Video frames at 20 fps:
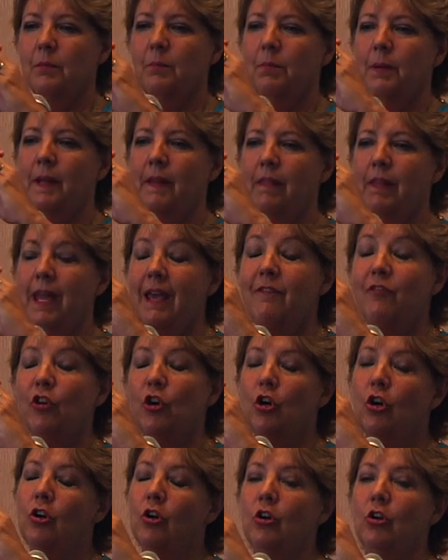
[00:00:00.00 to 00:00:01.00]
but they've
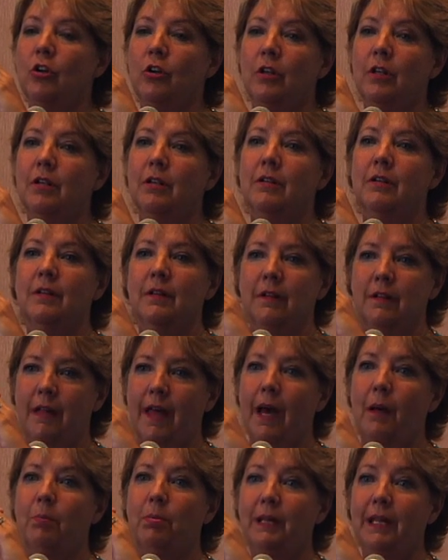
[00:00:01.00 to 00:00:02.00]
earned
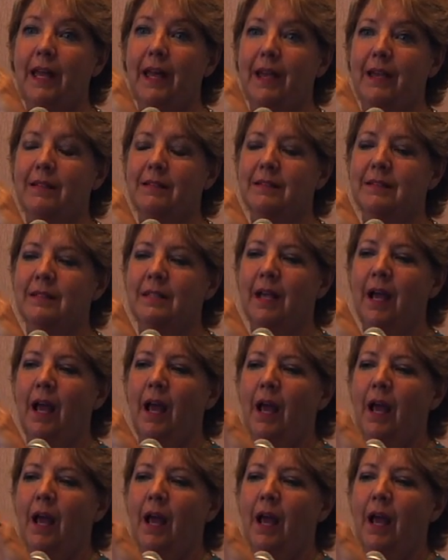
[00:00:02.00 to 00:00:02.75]
that place.